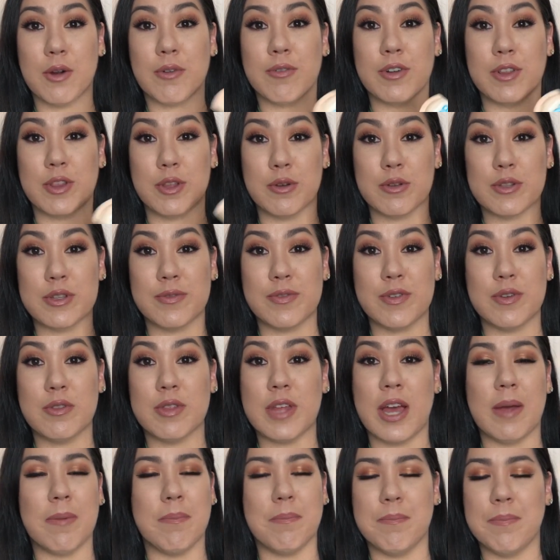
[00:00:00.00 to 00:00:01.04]
or for those of you
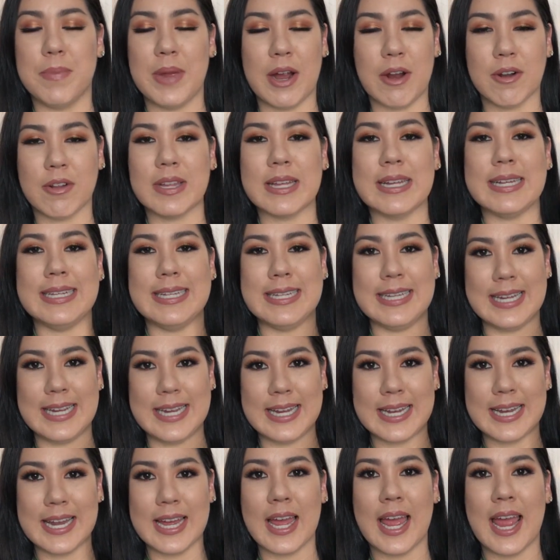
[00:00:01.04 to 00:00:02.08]
that barely
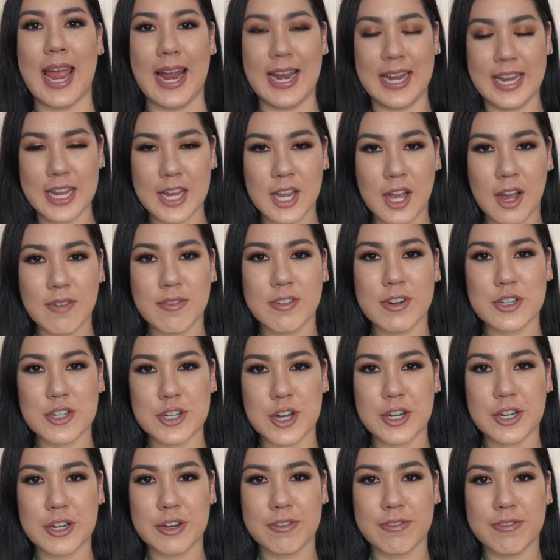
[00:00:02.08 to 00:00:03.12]
need any coverage
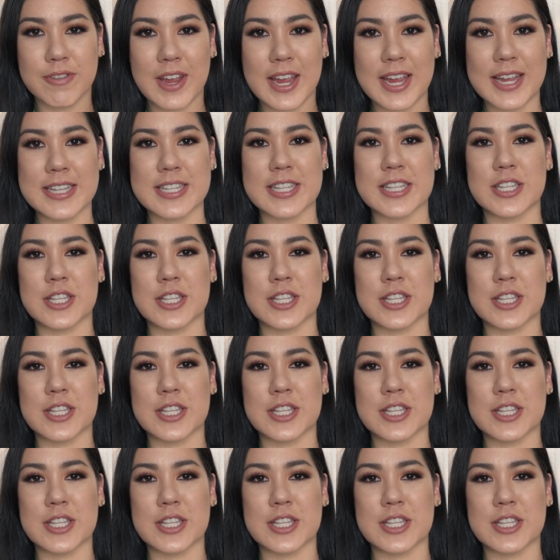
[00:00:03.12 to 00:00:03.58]
on your face,